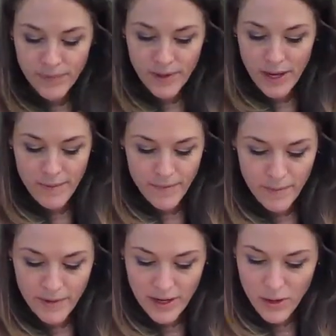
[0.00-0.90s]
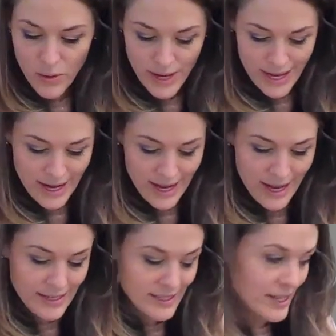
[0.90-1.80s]
Okay, I'm going to go ahead
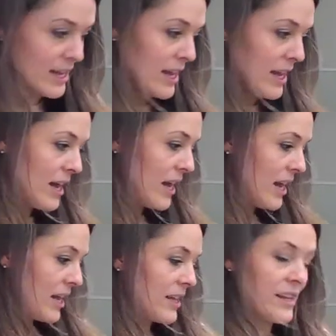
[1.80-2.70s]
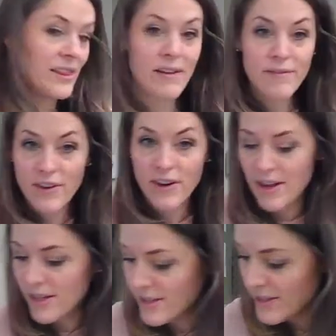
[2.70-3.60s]
and highlight that for
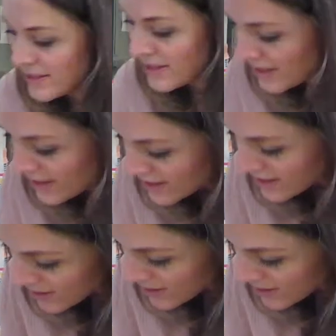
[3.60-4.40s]
us so that